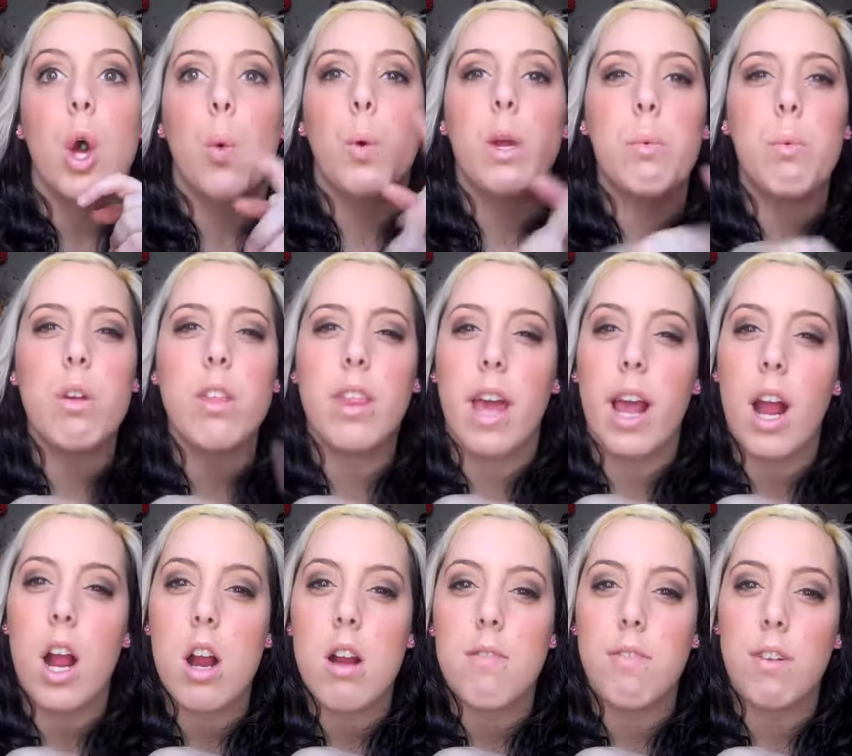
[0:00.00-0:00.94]
We were
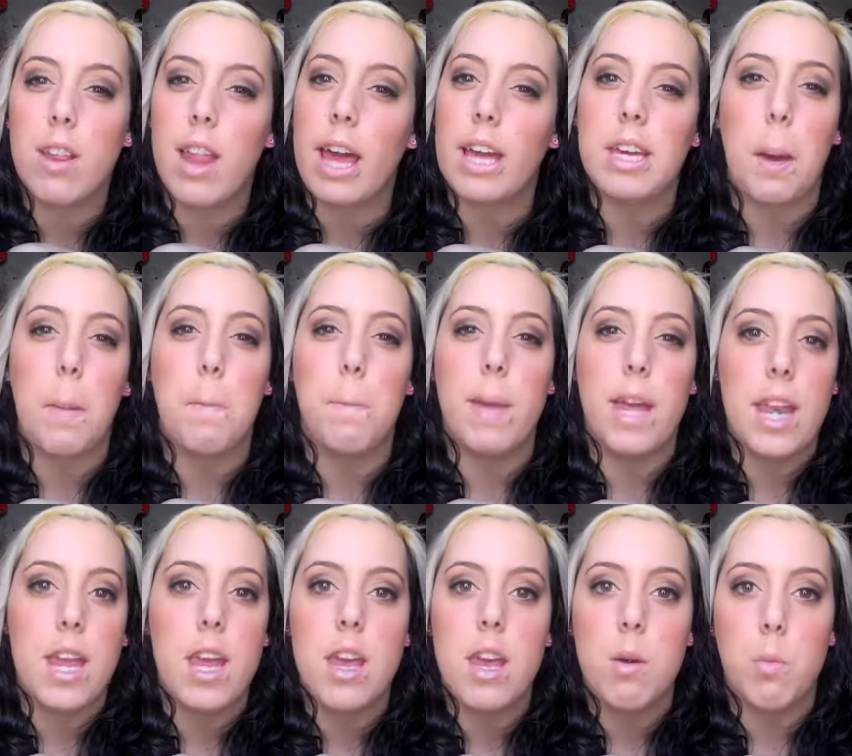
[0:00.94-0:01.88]
there for like a
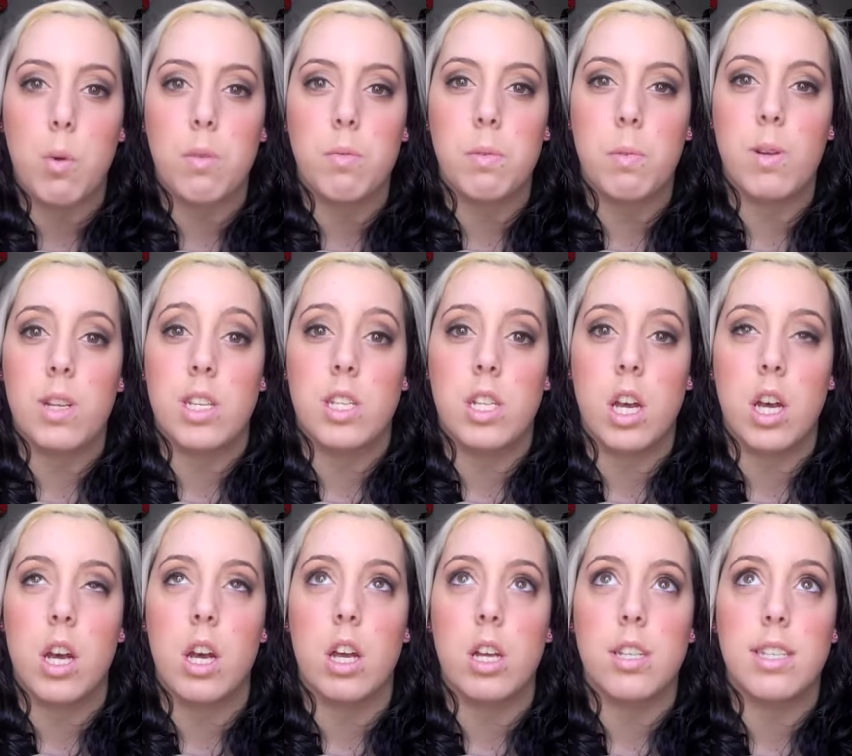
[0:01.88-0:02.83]
minute when we went
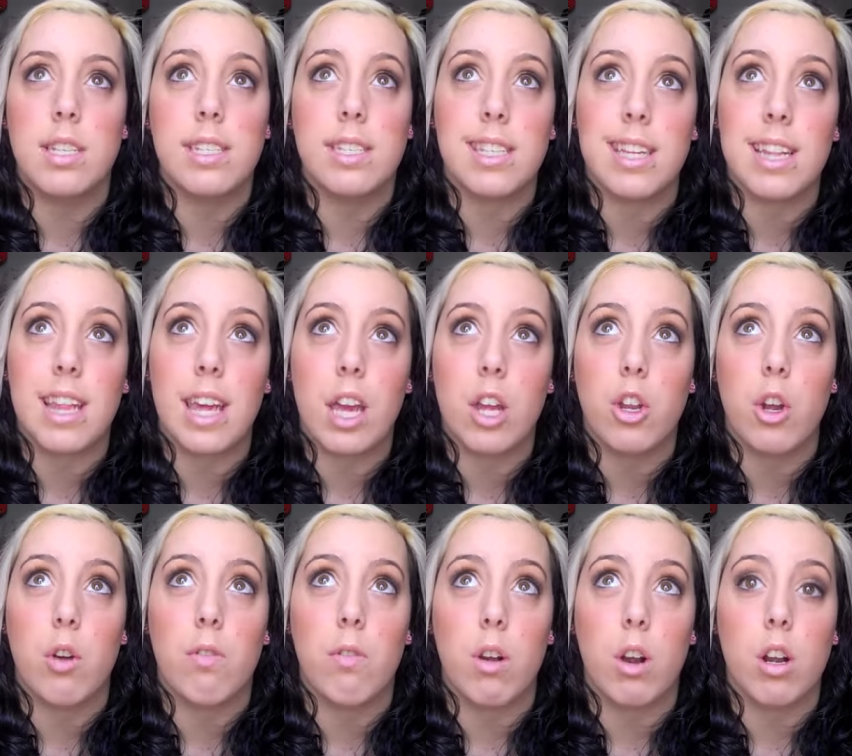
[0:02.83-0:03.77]
to Disneyland
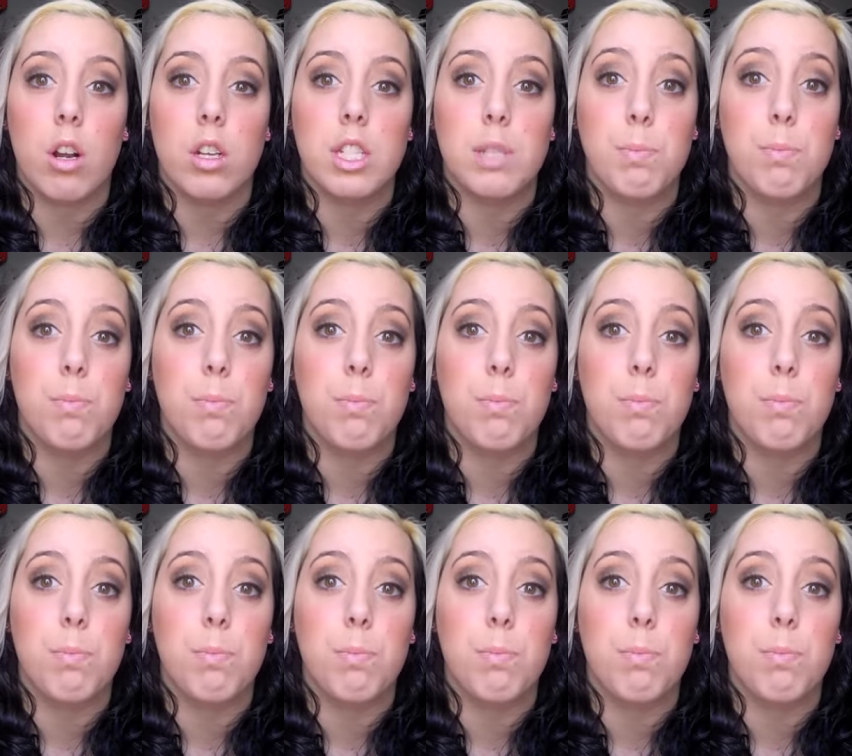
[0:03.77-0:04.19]
over